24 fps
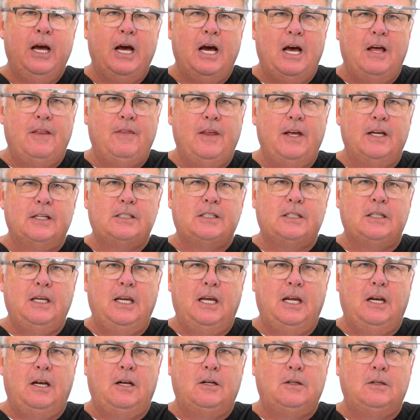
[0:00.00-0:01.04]
And this
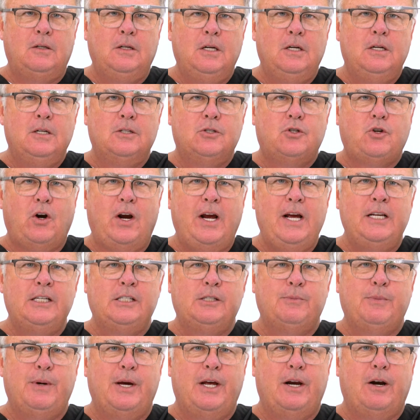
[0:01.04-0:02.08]
little
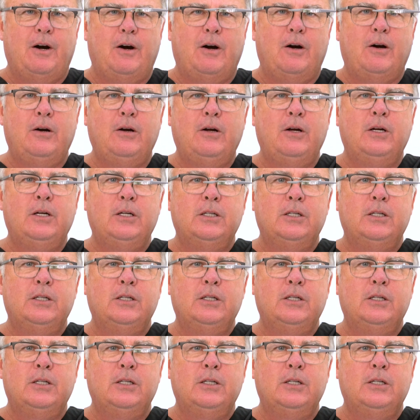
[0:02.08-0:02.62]
transmitter